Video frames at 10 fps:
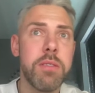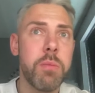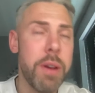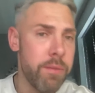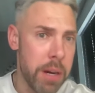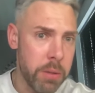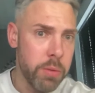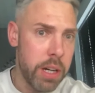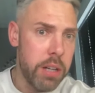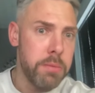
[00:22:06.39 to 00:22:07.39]
win
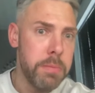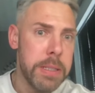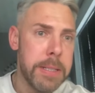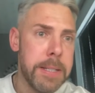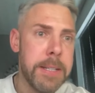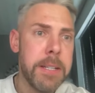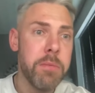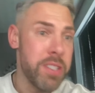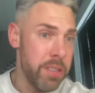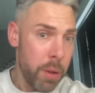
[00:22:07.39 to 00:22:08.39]
record at home,
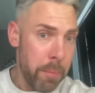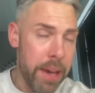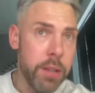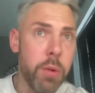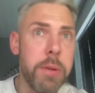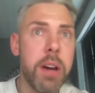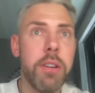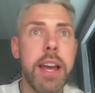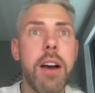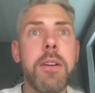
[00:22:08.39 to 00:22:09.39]
which is a lot better than where we are
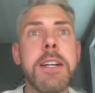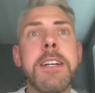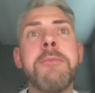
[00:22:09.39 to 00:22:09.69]
now.